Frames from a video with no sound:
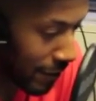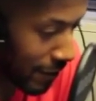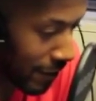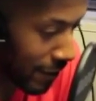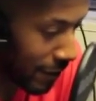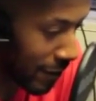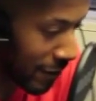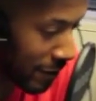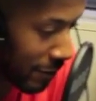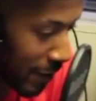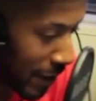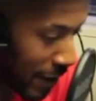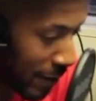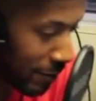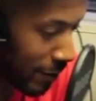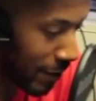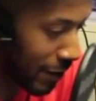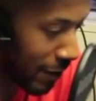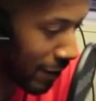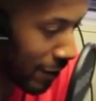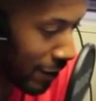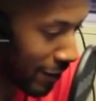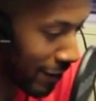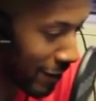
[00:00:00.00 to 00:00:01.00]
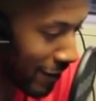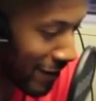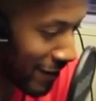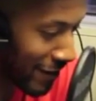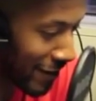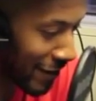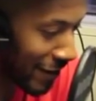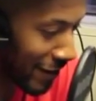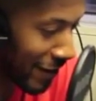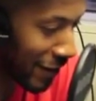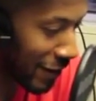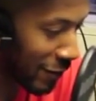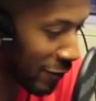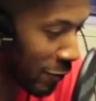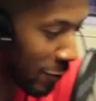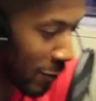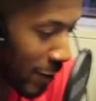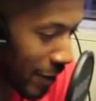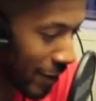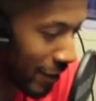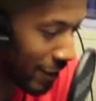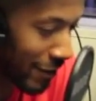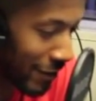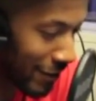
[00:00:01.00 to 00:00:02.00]
This might be the hardest thing I'll ever
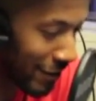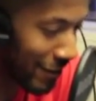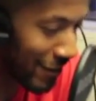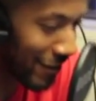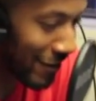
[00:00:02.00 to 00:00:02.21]
write.